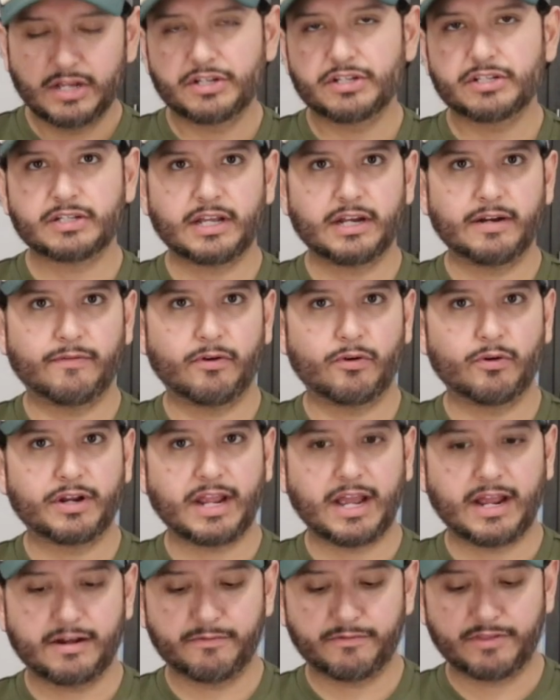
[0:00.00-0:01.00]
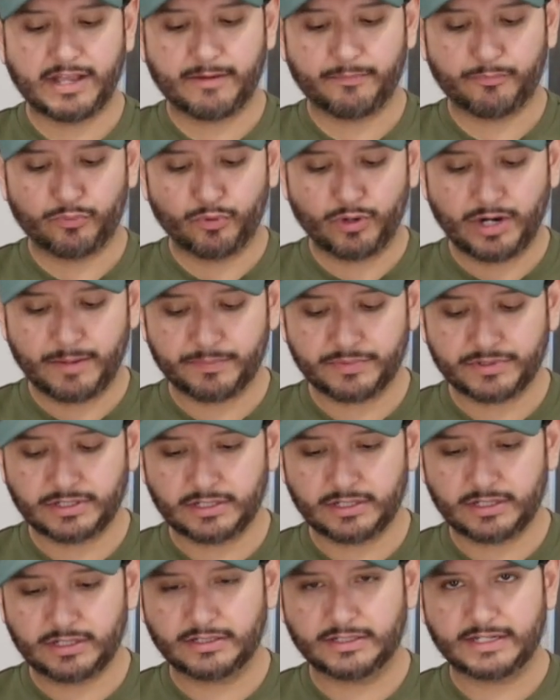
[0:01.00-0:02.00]
Just kind of already had that prepped,
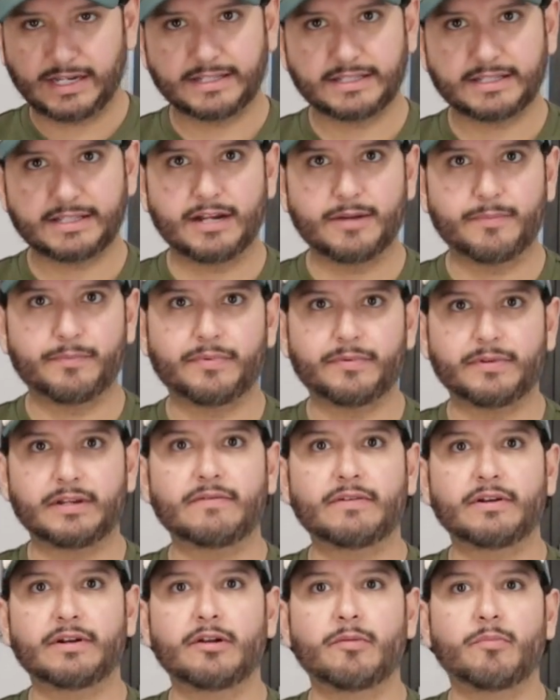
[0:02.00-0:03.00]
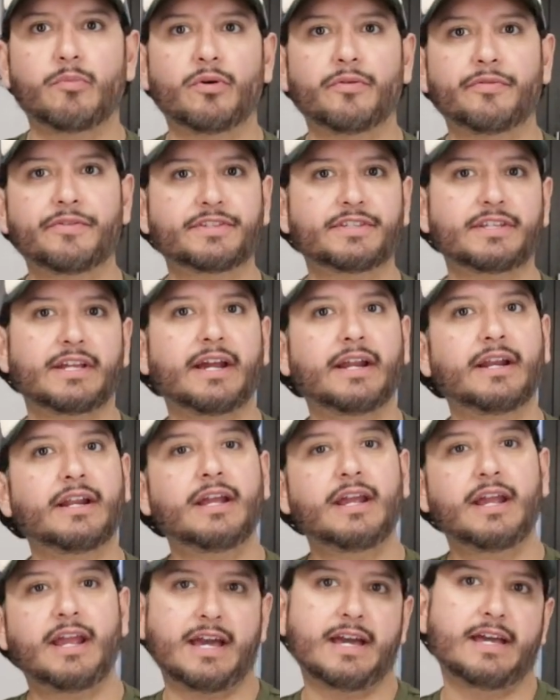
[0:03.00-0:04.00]
dice it up, leave it in a bowl on the side,
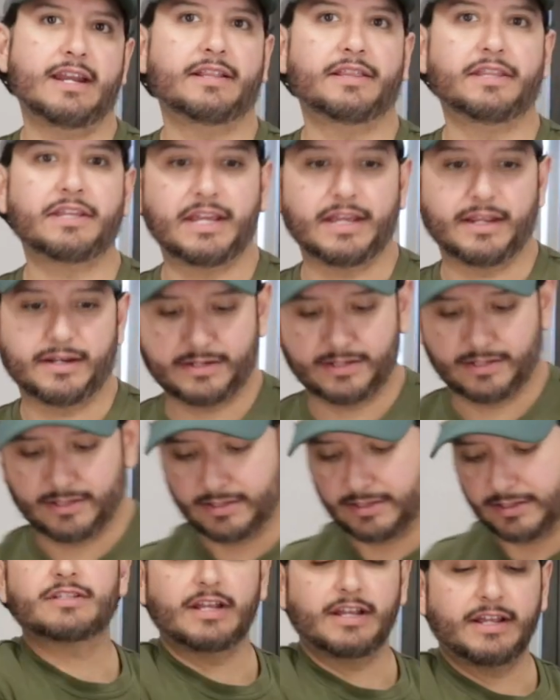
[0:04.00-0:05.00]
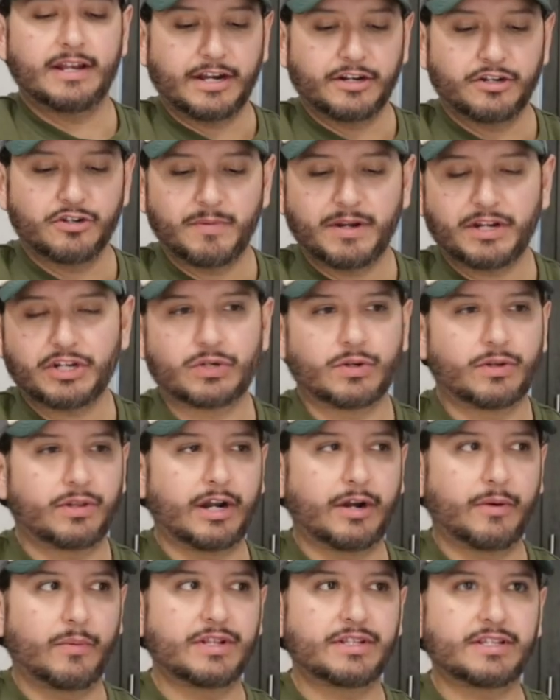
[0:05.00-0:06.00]
add it at the end. And I do make sure that
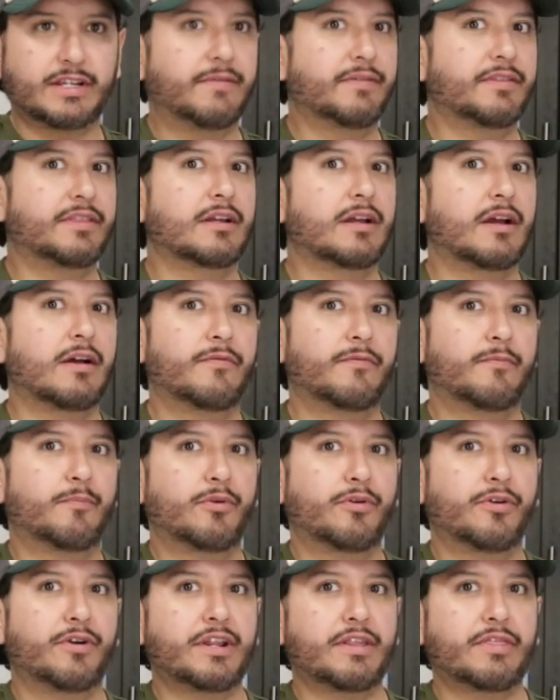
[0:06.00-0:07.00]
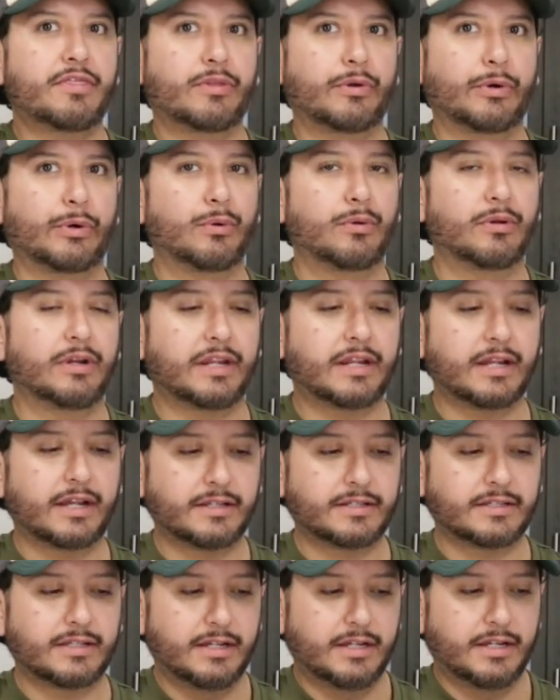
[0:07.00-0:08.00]
I rinse everything off pretty thoroughly,
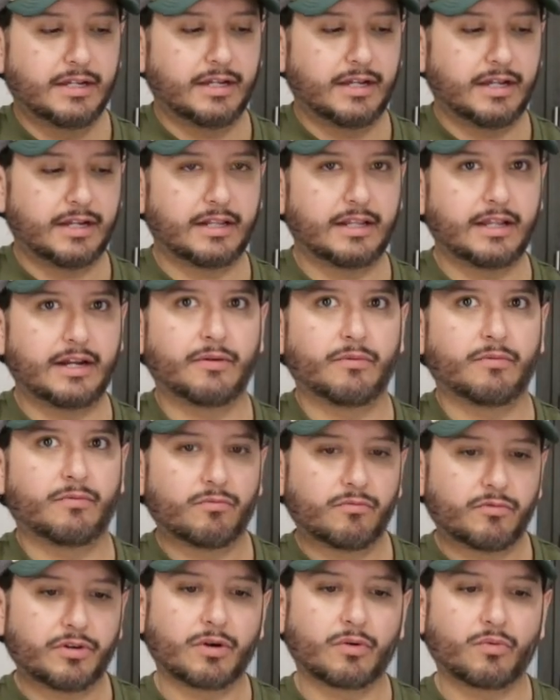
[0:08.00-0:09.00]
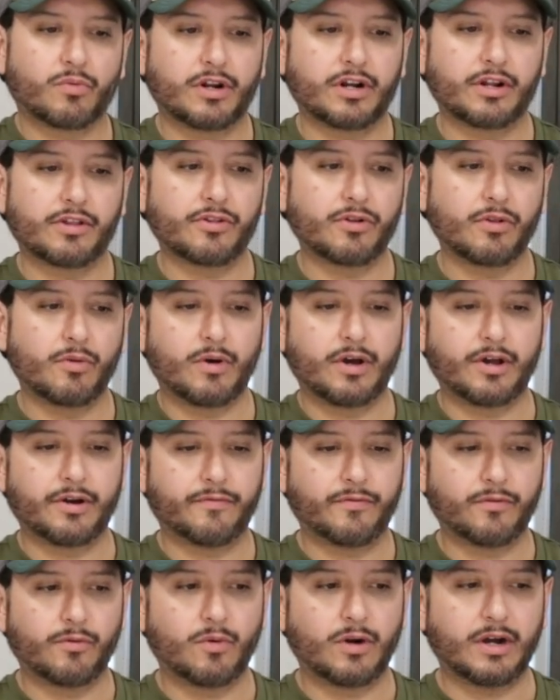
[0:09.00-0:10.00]
guys. I let it run under the water
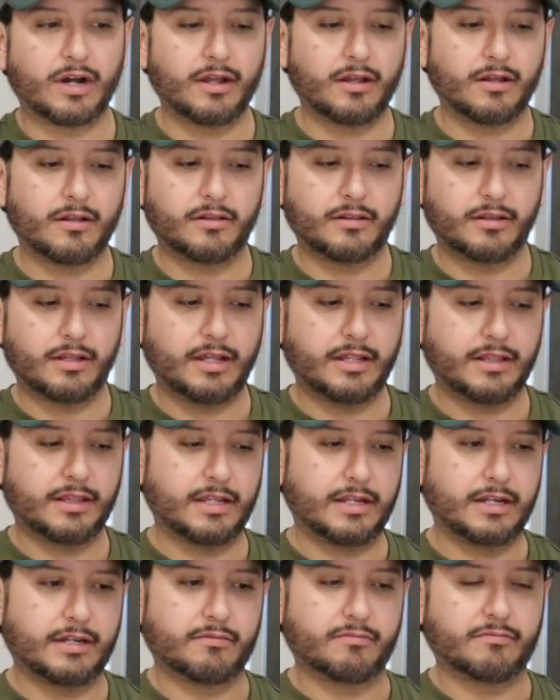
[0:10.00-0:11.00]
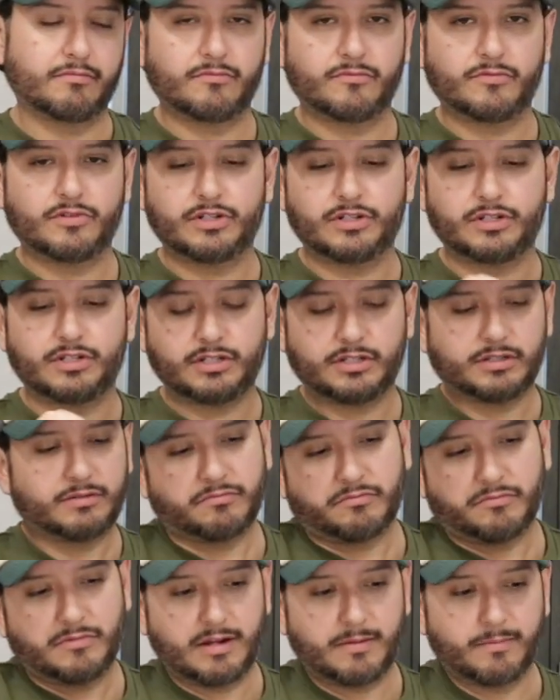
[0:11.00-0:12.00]
for a while and then just
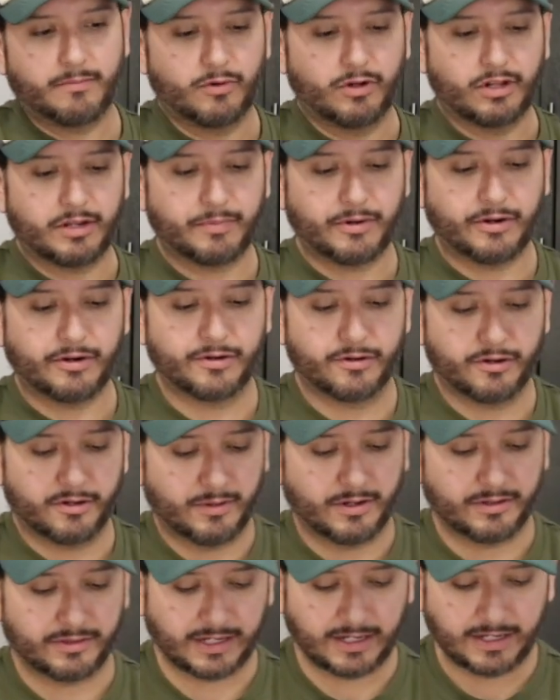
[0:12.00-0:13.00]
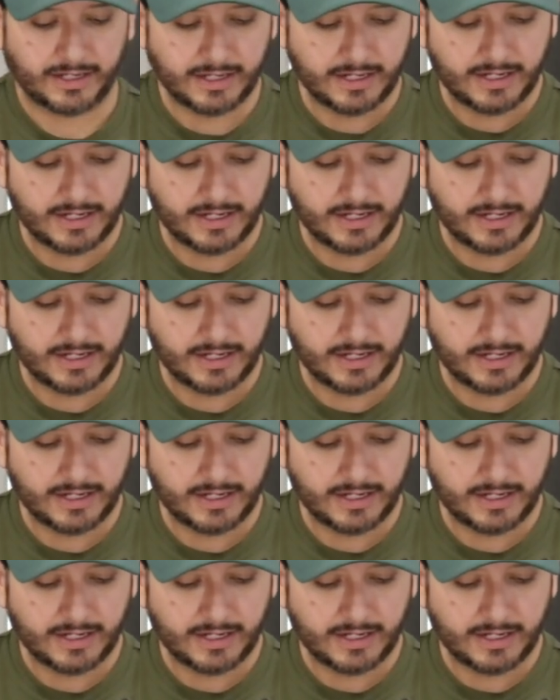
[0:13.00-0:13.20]
I'm really paranoid about that.